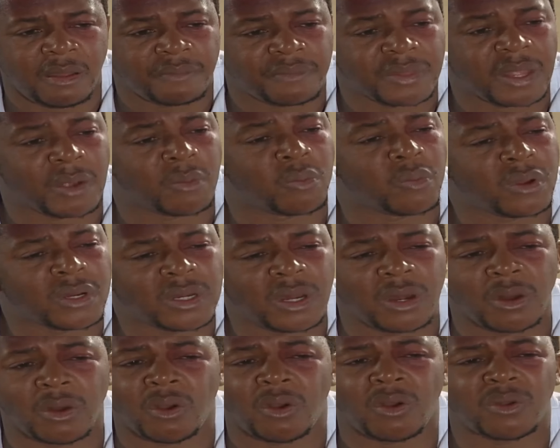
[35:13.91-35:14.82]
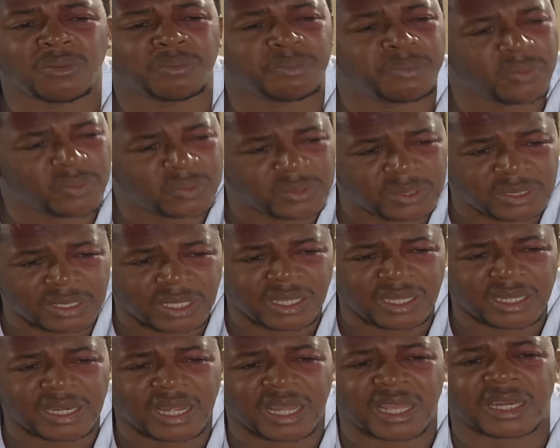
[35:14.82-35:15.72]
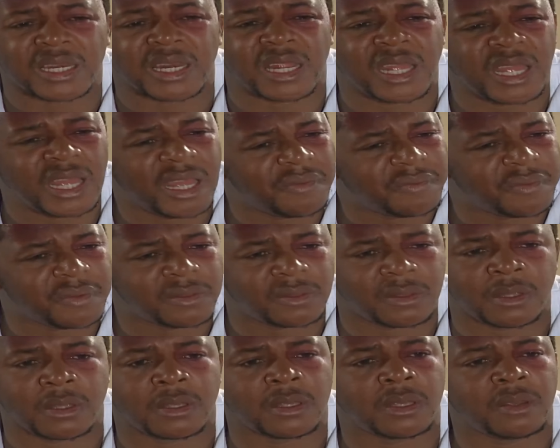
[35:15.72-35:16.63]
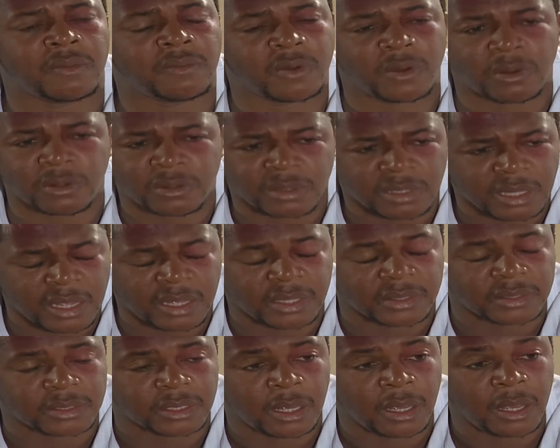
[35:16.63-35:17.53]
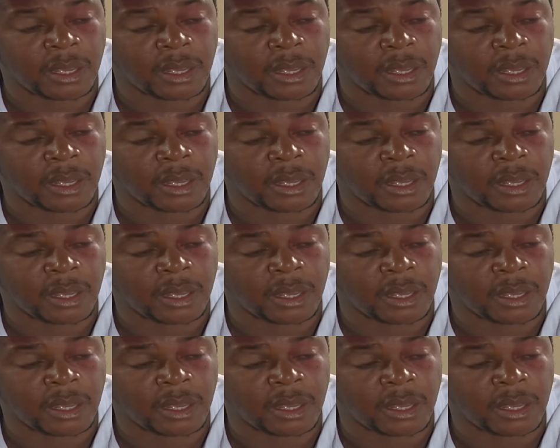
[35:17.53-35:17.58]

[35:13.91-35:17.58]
That what the Lord book say, that in everything give God thanks.